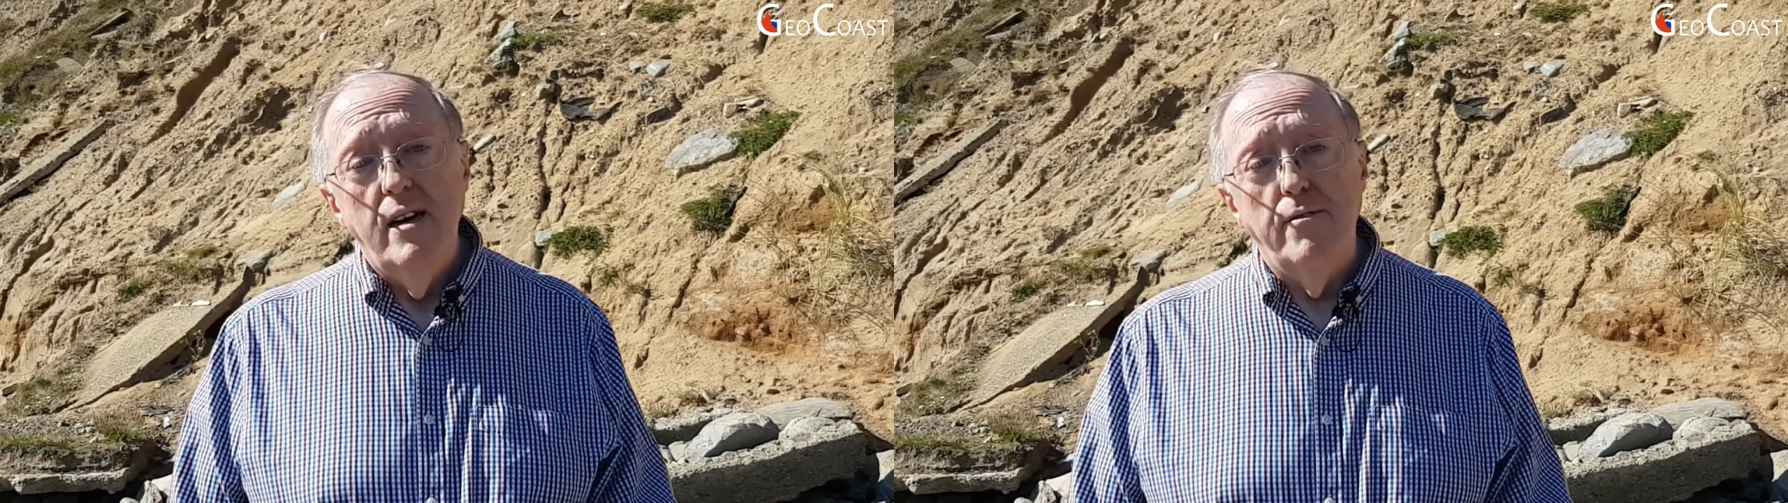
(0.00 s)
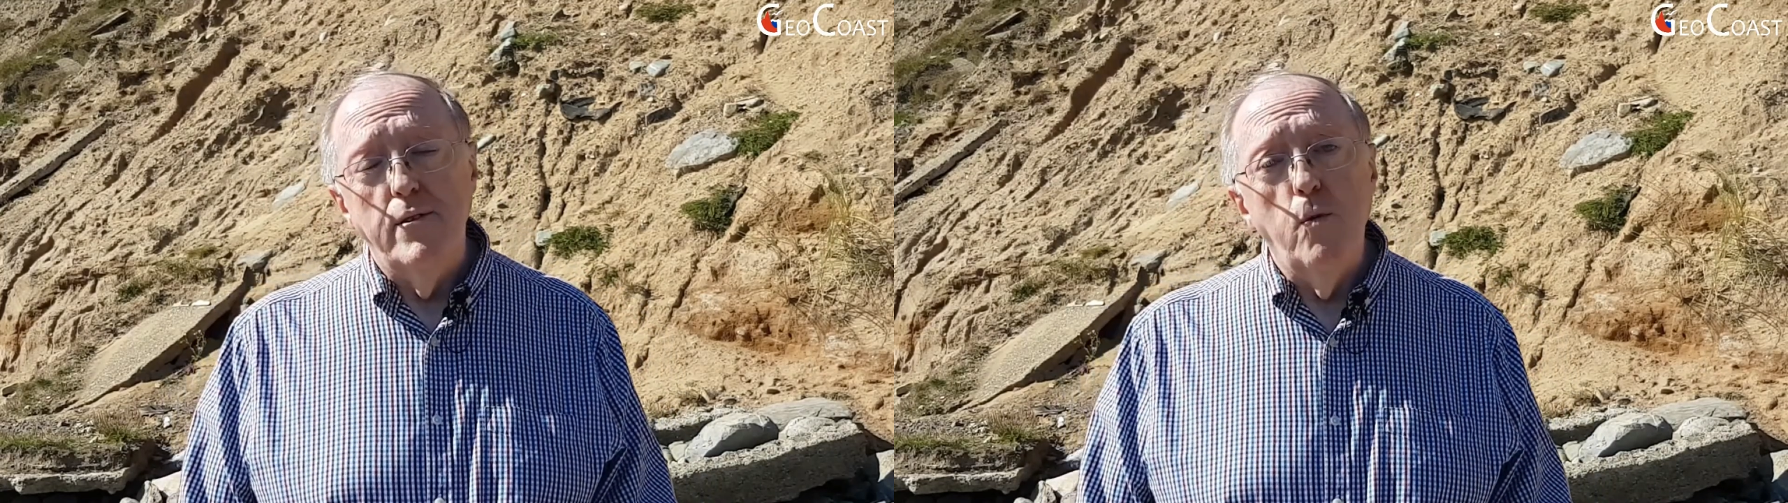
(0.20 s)

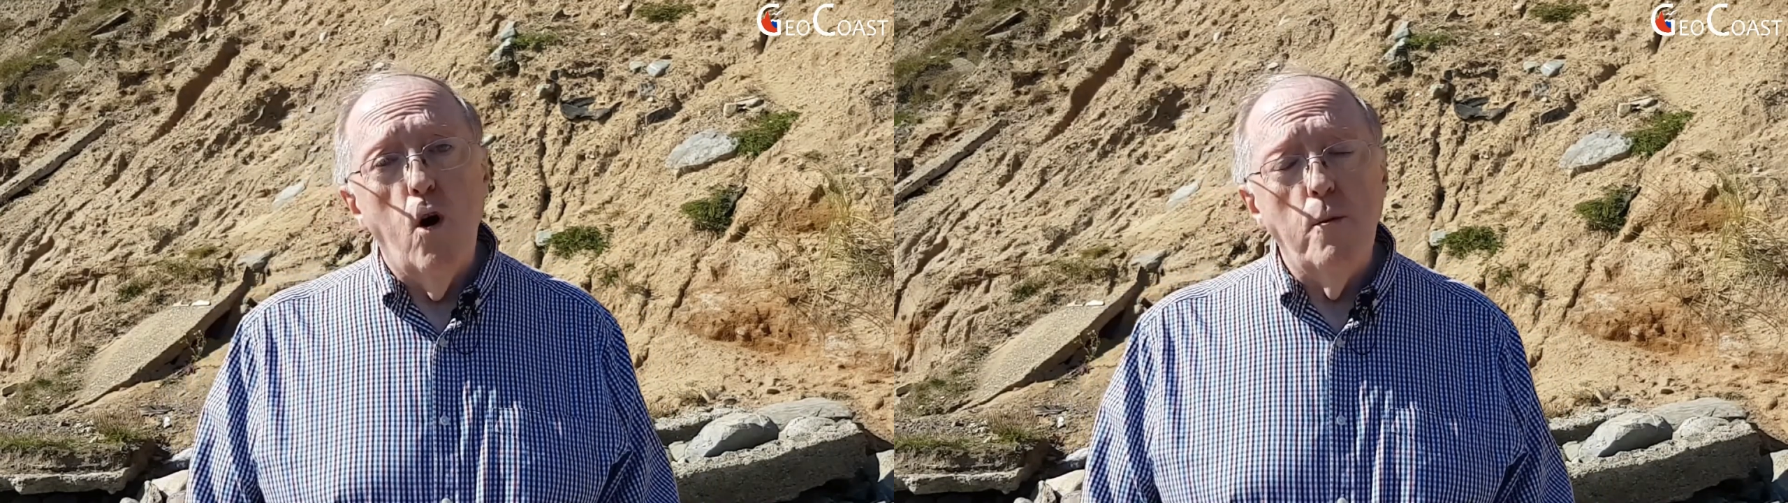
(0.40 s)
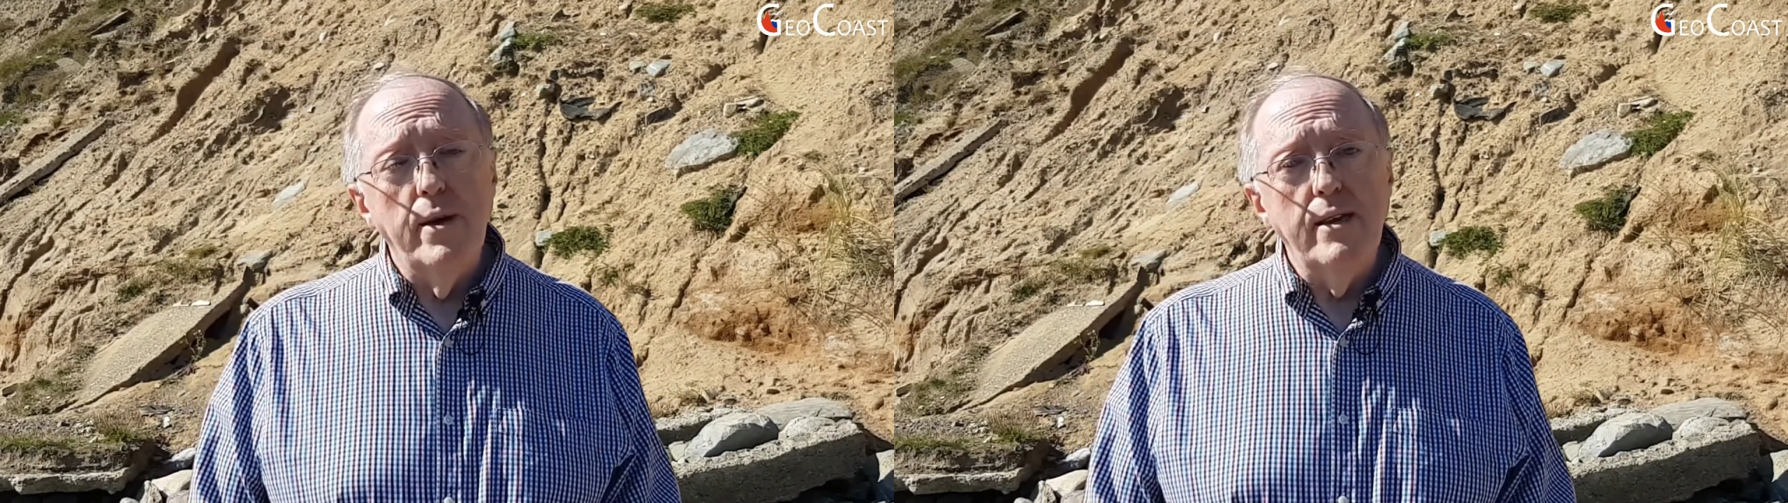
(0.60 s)
of the
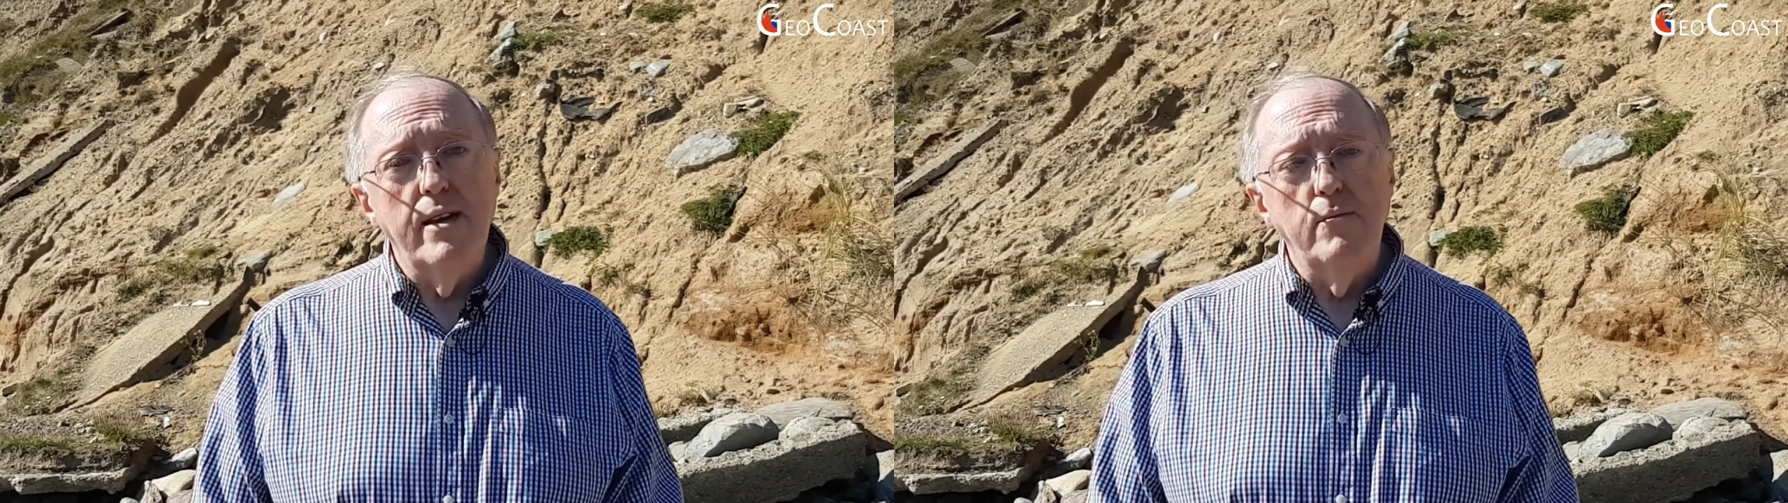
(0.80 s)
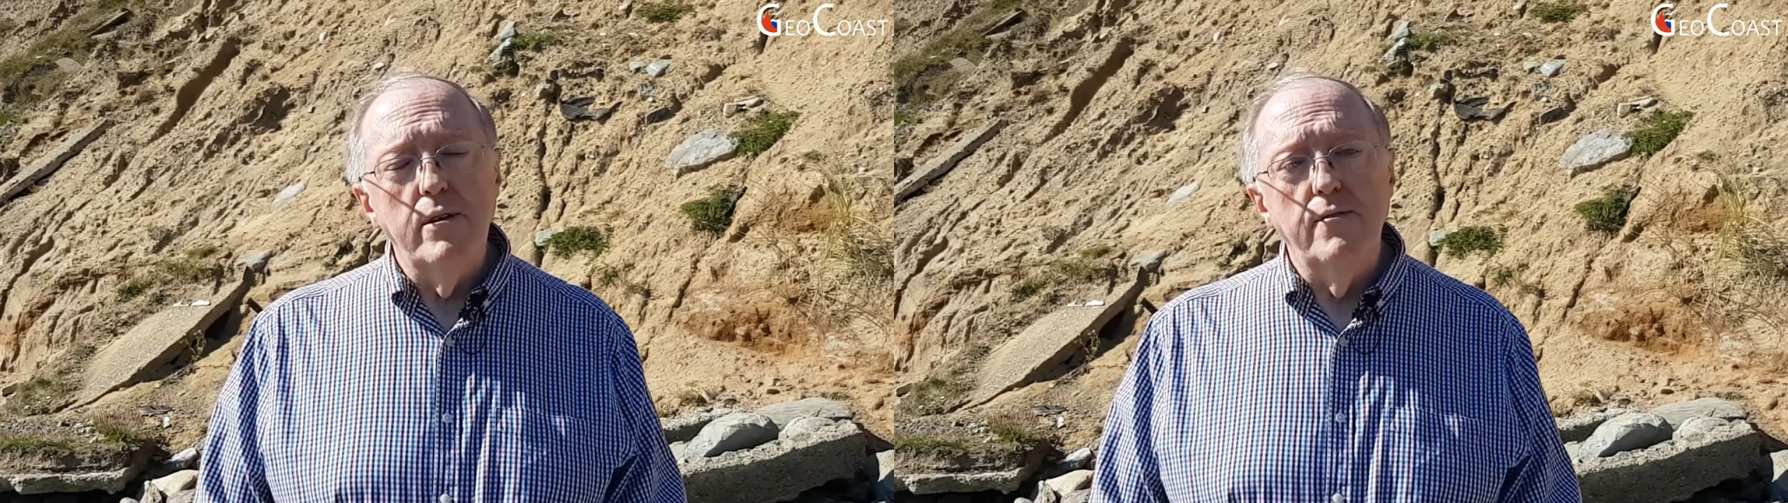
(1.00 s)
warming
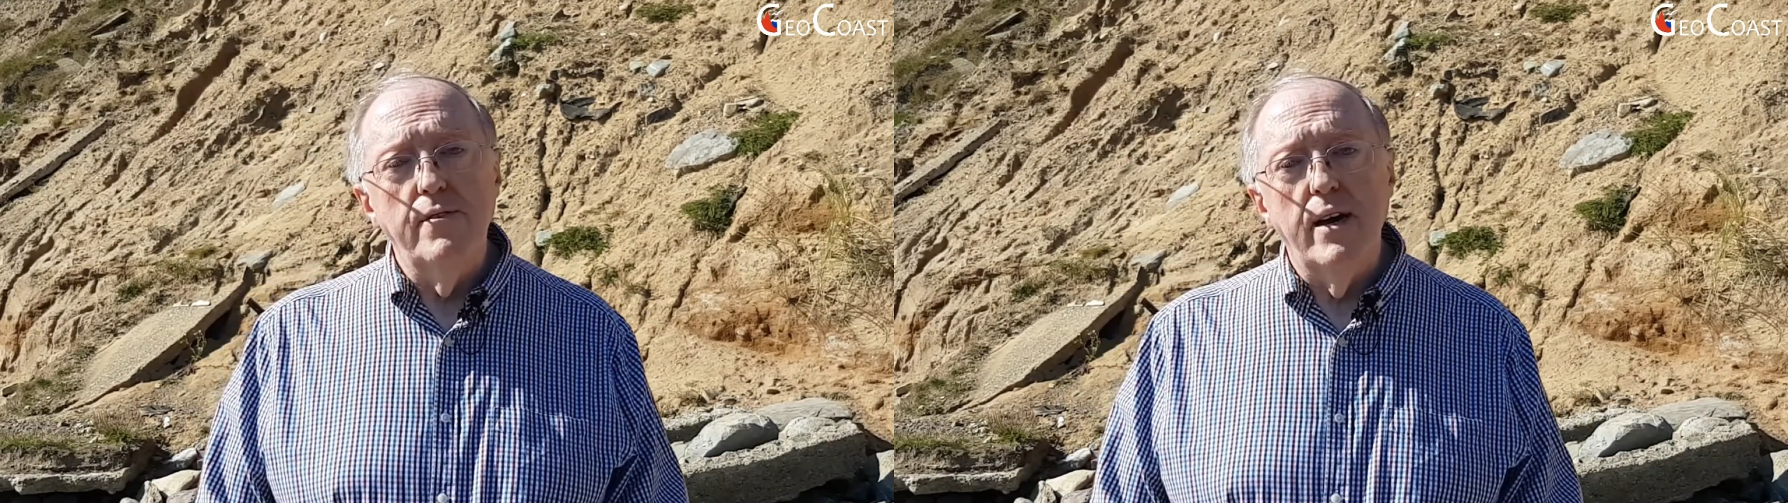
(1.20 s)
that we've